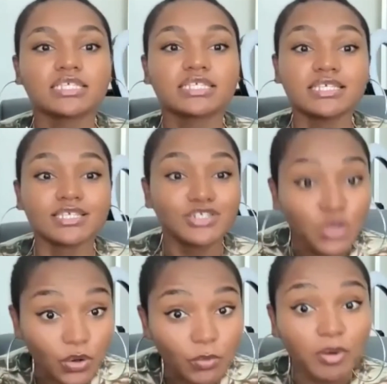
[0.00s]
Season
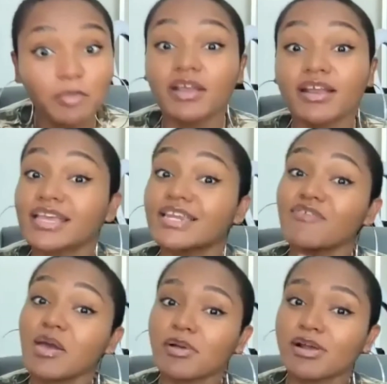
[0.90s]
2 premiering in
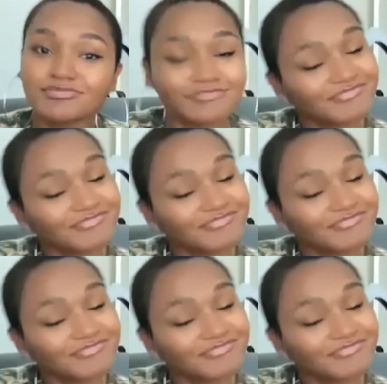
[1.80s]
November.